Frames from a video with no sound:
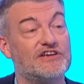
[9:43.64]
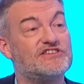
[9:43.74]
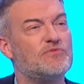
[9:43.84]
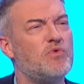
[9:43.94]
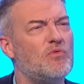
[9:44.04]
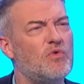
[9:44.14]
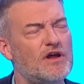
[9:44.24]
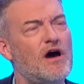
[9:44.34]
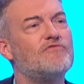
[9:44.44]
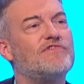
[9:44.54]
I said, what
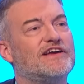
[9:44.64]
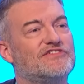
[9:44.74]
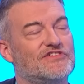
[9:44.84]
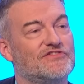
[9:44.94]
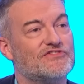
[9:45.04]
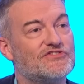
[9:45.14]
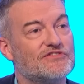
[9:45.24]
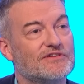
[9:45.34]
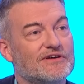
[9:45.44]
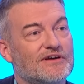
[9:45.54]
are raisins?
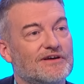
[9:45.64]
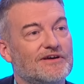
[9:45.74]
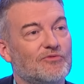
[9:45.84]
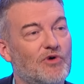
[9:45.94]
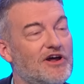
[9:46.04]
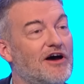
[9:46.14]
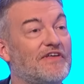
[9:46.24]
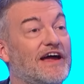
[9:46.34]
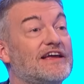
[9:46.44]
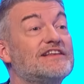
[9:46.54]
What are they?